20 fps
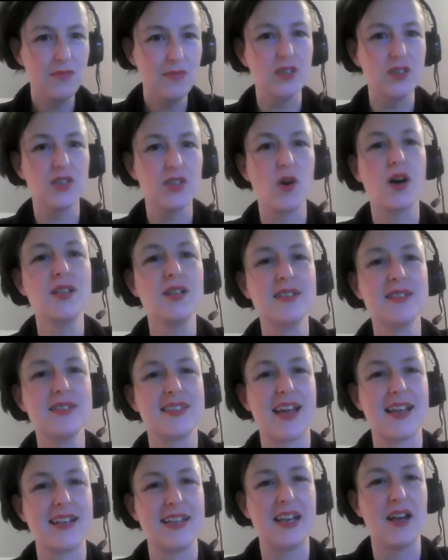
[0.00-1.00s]
So
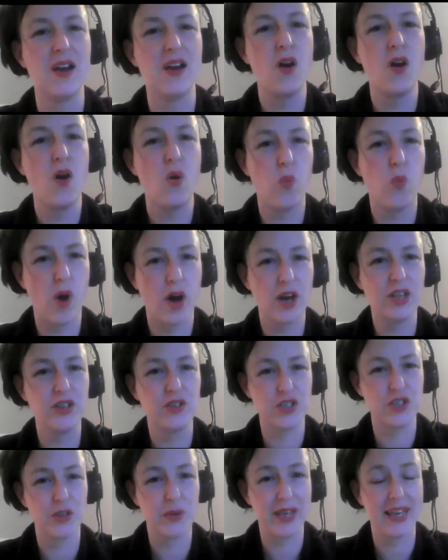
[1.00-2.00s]
understanding why
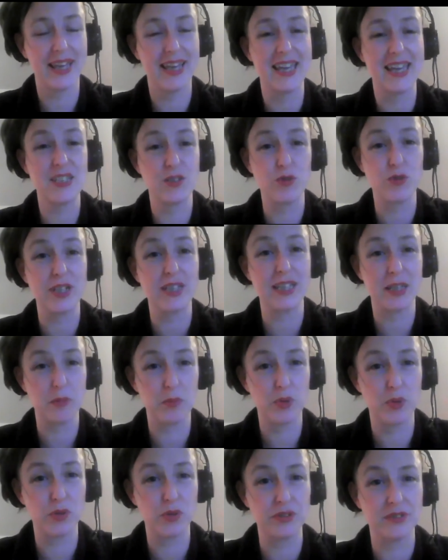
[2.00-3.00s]
you're doing it is really
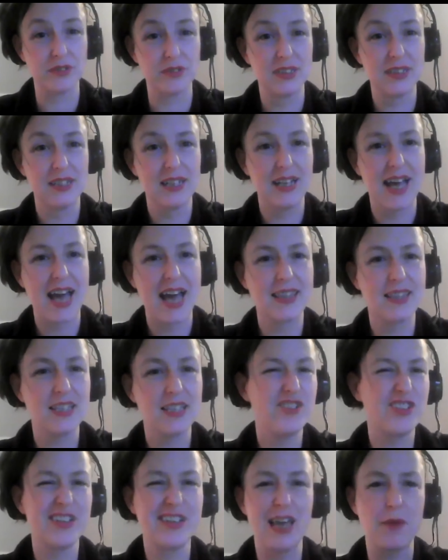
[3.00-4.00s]
important. And
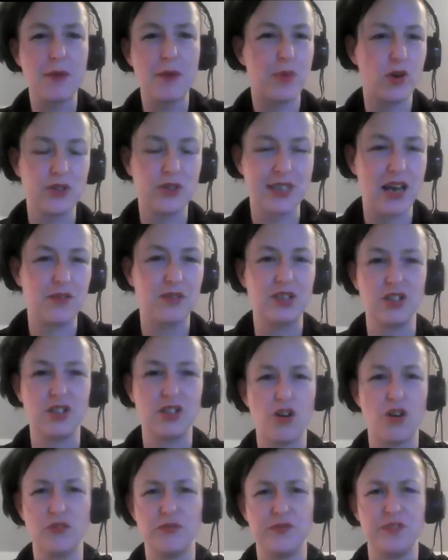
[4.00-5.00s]
you can get bogged down in a
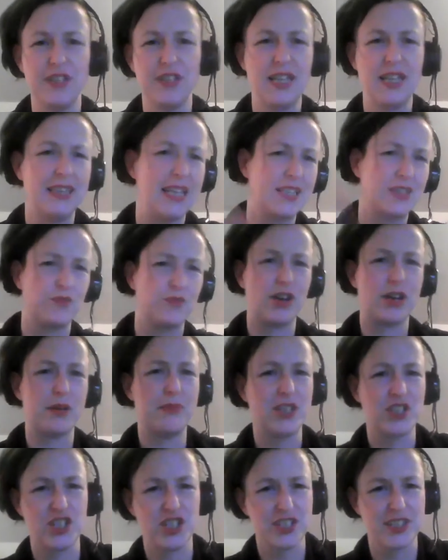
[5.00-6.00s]
lot of let's write a
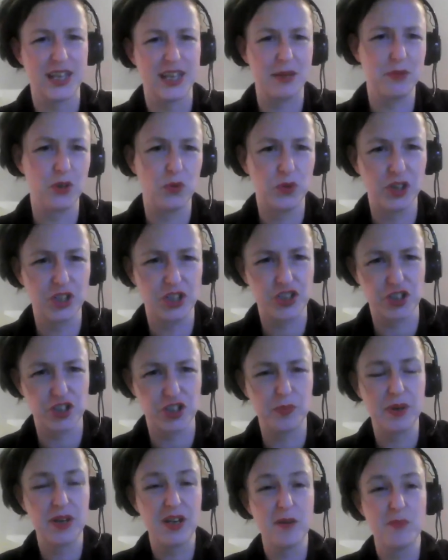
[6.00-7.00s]
mission statement
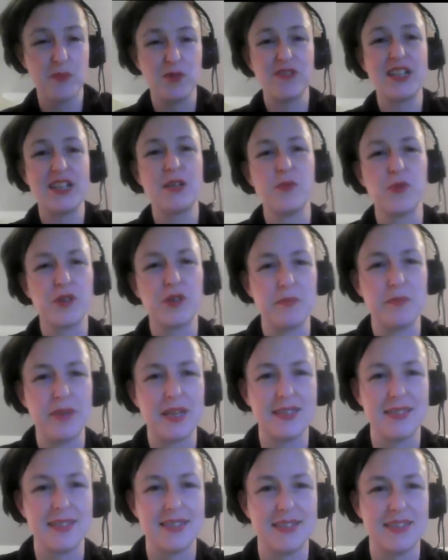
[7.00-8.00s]
workshop, but really what it
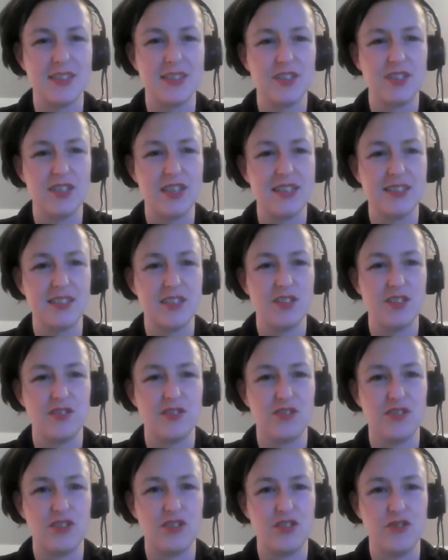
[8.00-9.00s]
means is that
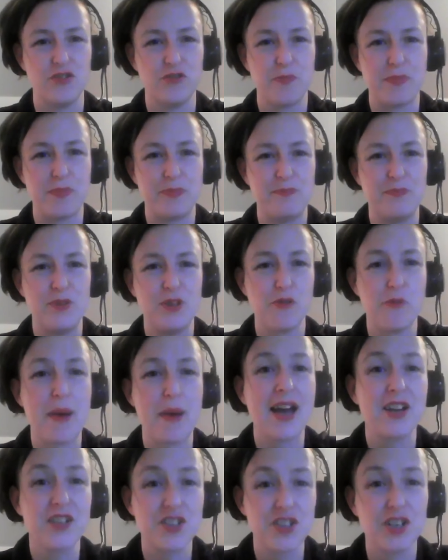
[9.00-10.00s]
you're
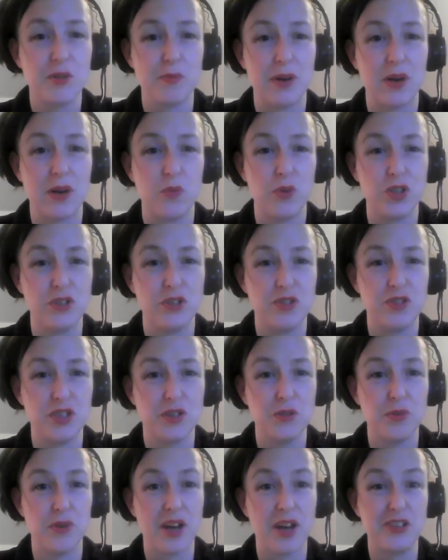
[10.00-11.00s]
passionate about what you
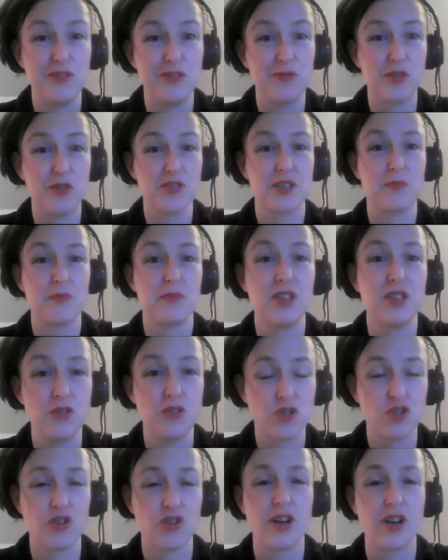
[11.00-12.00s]
do and you've got something
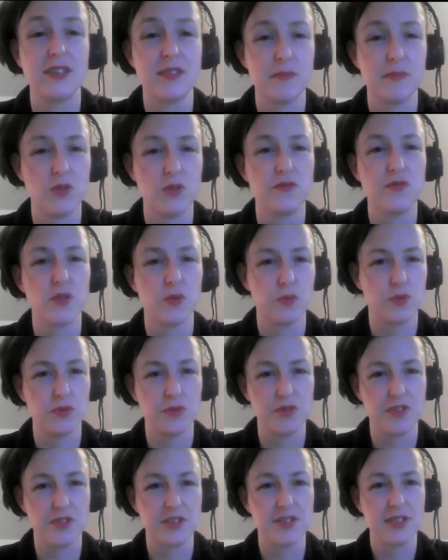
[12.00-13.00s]
you're trying to move
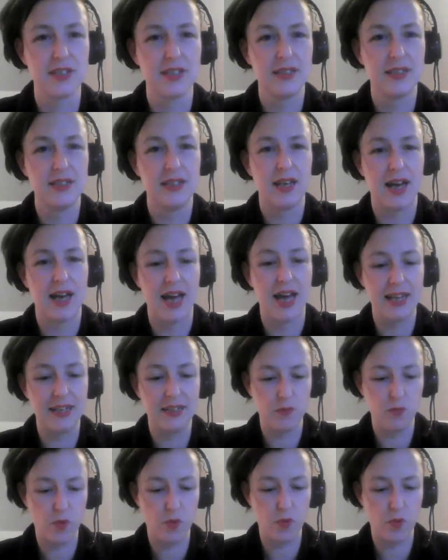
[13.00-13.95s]
towards. And